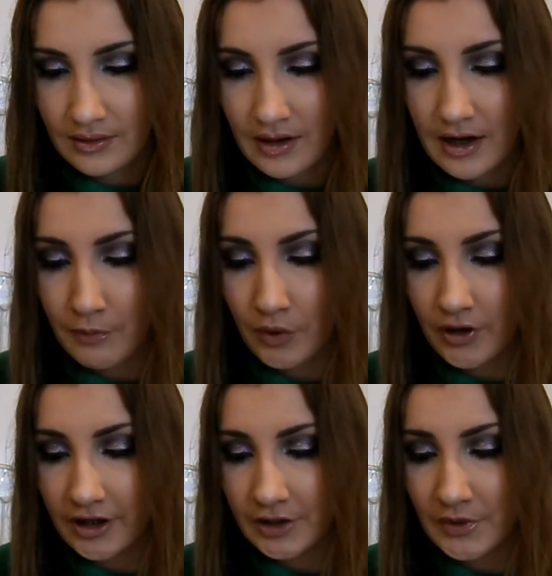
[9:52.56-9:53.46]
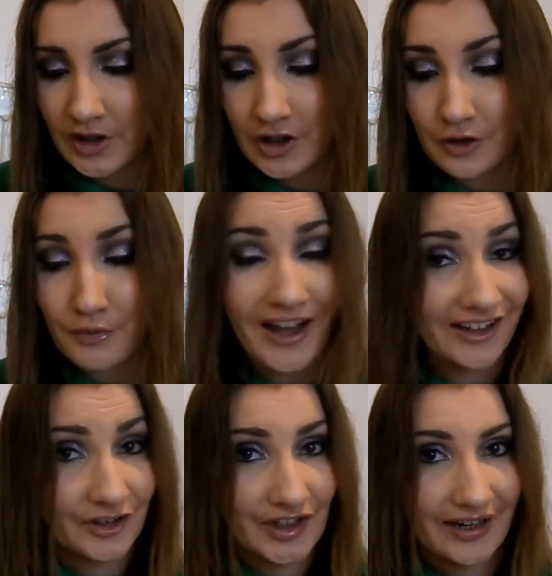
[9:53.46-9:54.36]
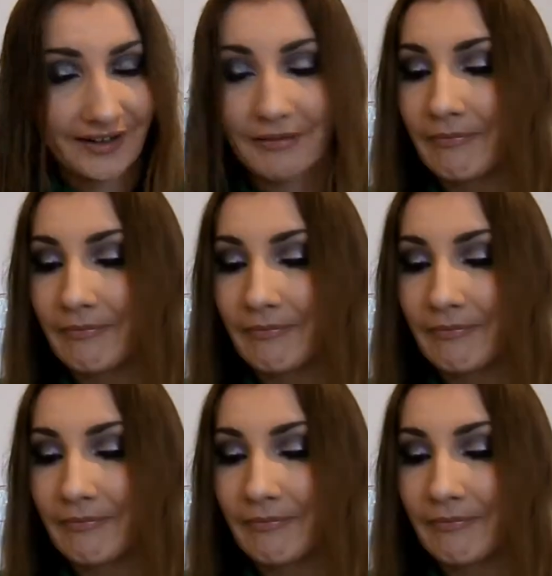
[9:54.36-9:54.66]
a product with cute packaging.